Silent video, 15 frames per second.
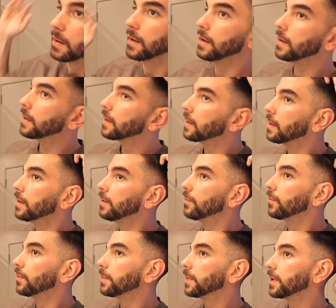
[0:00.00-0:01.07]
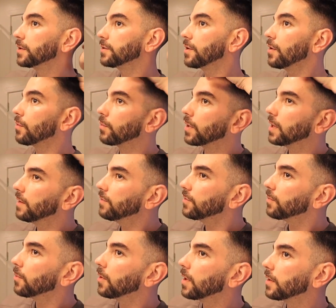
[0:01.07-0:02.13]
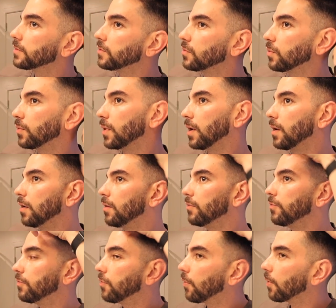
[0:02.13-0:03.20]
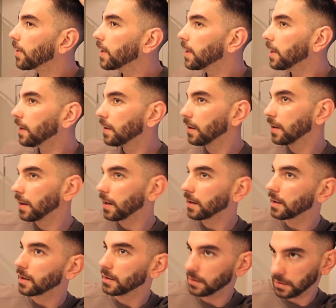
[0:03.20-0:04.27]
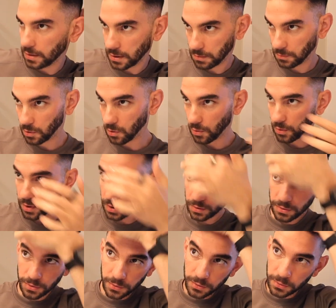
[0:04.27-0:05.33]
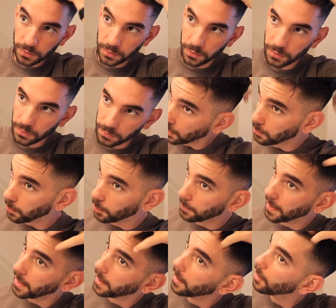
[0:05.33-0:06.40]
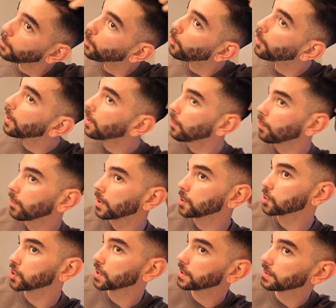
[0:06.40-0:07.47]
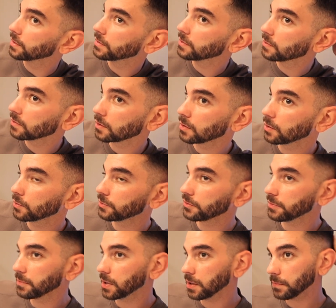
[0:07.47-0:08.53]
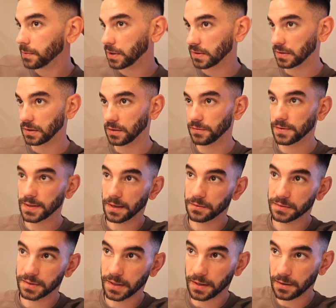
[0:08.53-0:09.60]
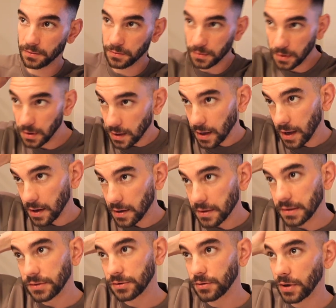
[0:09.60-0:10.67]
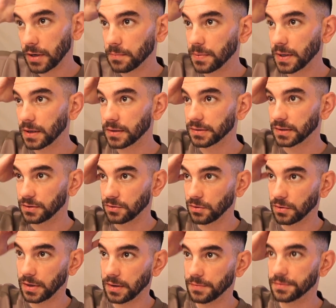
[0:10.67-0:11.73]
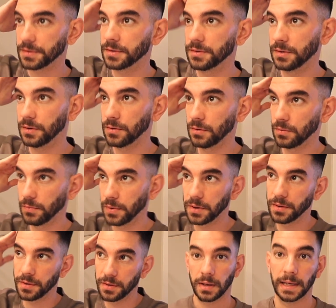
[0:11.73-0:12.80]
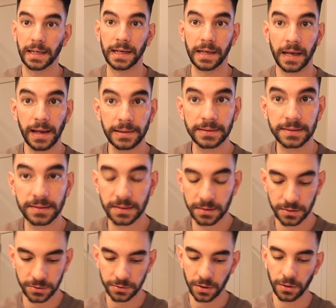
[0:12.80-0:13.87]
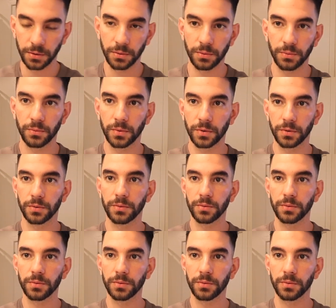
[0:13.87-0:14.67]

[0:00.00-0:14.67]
and we'll be good to go. We leave tomorrow at 1240 and I'm going through Burbank Airport, which is close to me because I live downtown. And it is great because I don't have to deal with LAX. So, whoa,